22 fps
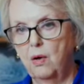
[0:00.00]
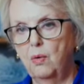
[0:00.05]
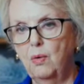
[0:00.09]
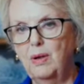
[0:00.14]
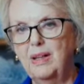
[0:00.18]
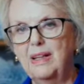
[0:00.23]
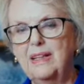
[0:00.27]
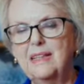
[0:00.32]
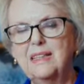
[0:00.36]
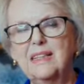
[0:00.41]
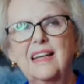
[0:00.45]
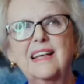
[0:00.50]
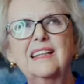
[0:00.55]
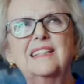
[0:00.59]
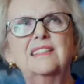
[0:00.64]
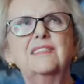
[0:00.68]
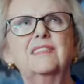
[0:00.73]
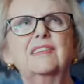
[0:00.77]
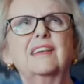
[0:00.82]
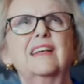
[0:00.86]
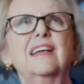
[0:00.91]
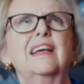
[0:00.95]
Well,
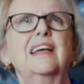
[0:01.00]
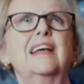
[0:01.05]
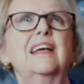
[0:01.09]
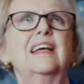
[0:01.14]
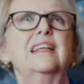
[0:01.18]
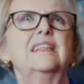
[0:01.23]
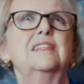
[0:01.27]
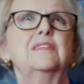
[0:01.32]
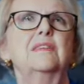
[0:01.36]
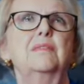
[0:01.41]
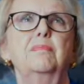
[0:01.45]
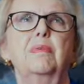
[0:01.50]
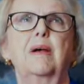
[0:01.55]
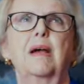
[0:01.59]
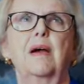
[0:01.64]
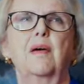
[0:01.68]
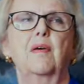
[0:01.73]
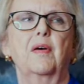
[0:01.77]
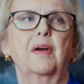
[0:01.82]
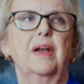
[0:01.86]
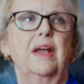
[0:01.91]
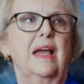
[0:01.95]
it's
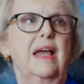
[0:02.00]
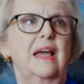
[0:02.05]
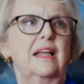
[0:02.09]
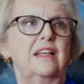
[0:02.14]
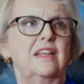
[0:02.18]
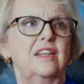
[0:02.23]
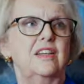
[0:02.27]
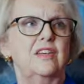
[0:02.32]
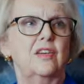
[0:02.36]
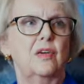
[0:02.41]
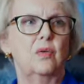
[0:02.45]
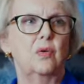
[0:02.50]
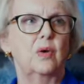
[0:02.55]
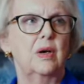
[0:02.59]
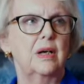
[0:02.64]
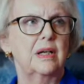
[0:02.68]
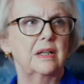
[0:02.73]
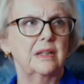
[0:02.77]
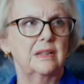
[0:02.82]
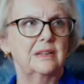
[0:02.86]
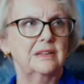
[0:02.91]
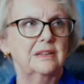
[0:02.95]
empowering. And you know
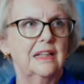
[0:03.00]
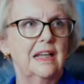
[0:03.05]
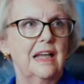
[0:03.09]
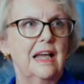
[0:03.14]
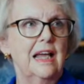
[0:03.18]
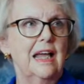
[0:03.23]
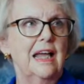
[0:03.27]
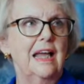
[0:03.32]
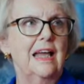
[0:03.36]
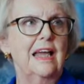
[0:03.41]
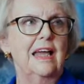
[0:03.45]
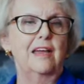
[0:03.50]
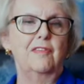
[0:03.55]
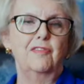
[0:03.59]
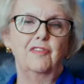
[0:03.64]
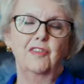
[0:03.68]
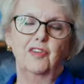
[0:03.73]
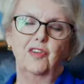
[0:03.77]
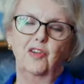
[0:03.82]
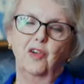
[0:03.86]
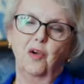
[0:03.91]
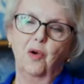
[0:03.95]
what? If
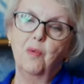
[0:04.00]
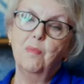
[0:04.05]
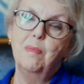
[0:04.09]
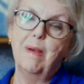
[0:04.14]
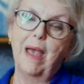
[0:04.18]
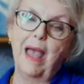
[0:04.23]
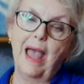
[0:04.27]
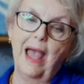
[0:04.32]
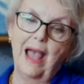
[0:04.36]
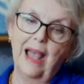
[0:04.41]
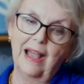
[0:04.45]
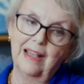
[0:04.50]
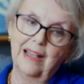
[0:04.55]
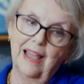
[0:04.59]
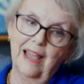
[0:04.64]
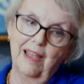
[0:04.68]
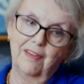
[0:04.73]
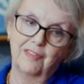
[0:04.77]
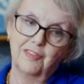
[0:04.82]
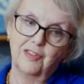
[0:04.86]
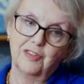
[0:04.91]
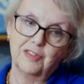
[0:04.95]
you go back
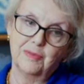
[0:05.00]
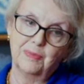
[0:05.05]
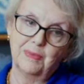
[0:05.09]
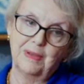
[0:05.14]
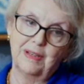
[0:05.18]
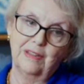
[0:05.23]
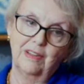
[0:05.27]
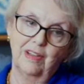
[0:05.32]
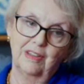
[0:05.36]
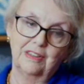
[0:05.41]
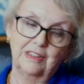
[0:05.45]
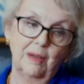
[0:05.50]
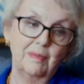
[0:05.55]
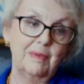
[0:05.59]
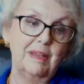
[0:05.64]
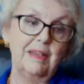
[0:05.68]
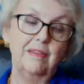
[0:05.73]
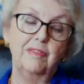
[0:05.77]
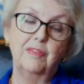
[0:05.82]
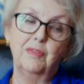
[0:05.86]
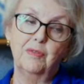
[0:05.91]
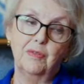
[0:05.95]
after it's been a long time,
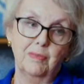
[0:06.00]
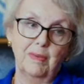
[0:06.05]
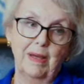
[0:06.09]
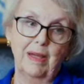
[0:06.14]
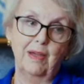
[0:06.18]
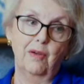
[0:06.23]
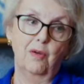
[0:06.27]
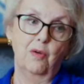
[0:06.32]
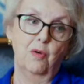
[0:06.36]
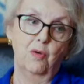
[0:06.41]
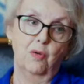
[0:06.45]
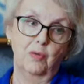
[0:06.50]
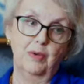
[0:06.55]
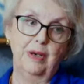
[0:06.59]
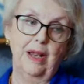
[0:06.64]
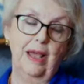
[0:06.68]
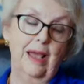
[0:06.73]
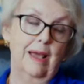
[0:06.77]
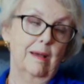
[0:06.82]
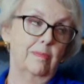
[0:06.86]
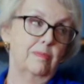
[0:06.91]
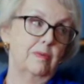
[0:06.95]
even with my own
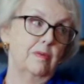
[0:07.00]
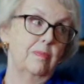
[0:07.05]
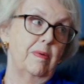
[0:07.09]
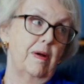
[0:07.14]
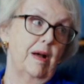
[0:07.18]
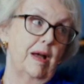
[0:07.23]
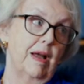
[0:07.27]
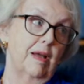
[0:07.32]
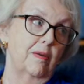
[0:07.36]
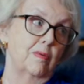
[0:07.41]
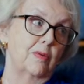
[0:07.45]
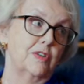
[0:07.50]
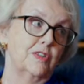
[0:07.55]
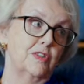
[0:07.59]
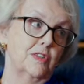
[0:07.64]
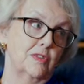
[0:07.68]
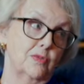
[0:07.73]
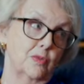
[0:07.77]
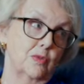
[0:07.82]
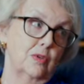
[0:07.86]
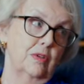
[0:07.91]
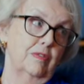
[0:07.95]
apple pie, which
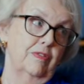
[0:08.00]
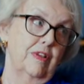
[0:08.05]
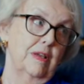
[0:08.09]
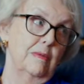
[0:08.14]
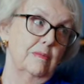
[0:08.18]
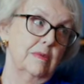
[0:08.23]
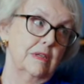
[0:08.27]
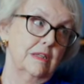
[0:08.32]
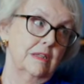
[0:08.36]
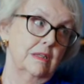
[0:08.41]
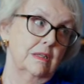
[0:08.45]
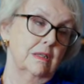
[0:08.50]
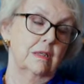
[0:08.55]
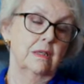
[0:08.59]
is world famous,